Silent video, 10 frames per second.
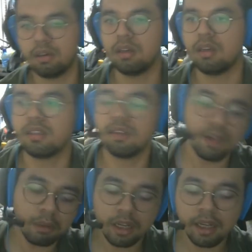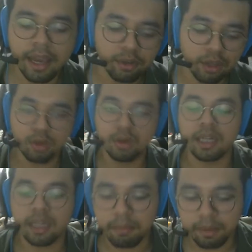it's available online. You can
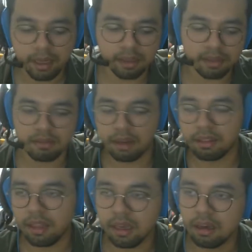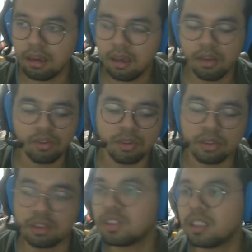Google it. I mean, it's right there. So
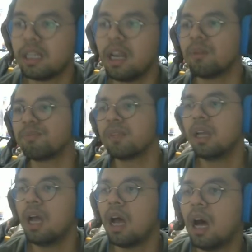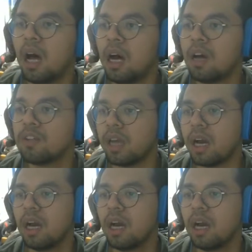just check it out. So yeah,